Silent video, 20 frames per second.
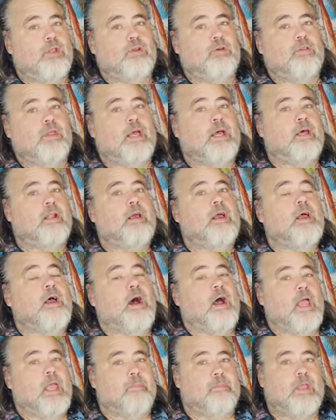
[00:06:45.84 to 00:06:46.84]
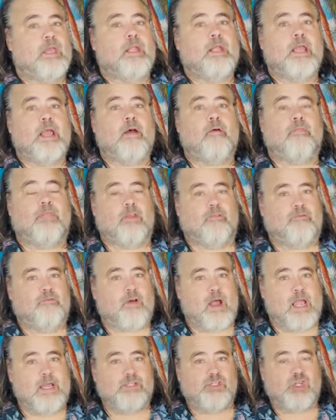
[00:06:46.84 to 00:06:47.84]
do that, I am getting out the
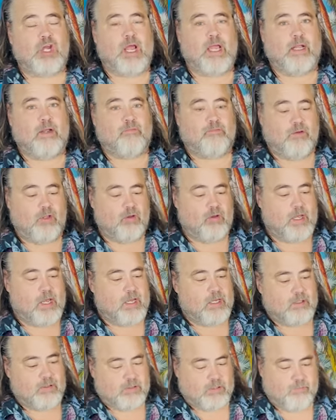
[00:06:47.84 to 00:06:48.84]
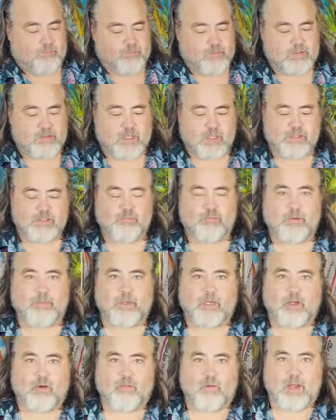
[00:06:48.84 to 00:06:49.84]
fine china for you guys. It's actually what
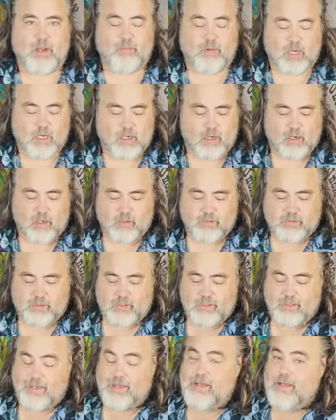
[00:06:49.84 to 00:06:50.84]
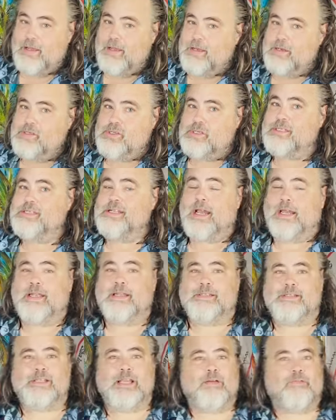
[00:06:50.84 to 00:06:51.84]
my grandma calls it. She's
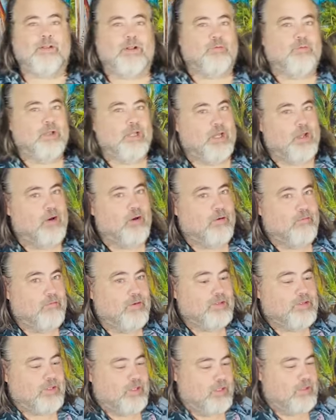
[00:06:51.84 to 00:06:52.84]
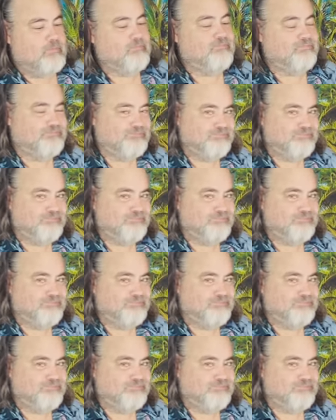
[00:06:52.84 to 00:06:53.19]
97, and when you go to visit her,